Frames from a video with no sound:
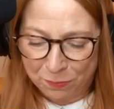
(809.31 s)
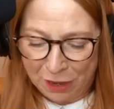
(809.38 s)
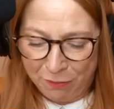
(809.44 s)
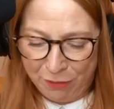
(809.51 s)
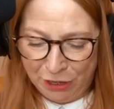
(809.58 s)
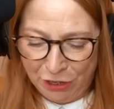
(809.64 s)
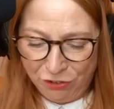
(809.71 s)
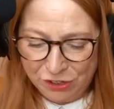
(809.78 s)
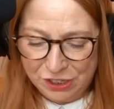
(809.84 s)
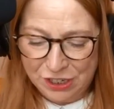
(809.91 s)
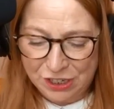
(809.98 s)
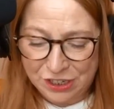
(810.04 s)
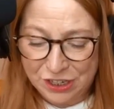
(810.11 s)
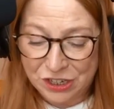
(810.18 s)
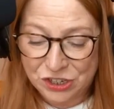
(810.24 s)
and we looked
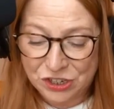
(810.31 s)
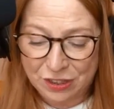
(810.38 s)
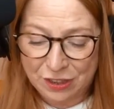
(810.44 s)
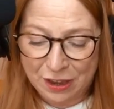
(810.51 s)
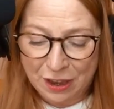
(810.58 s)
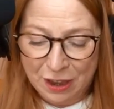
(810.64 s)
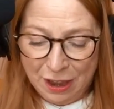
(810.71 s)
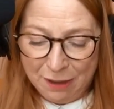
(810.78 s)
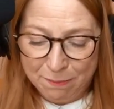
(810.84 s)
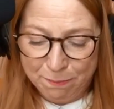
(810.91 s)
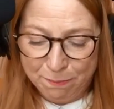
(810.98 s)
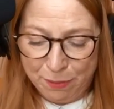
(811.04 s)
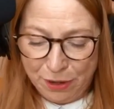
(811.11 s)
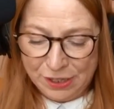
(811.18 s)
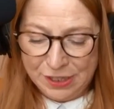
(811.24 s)
at each other
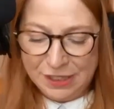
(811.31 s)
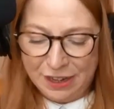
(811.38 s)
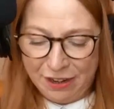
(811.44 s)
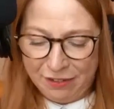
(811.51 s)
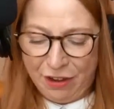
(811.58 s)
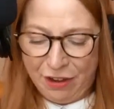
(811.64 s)
and burst out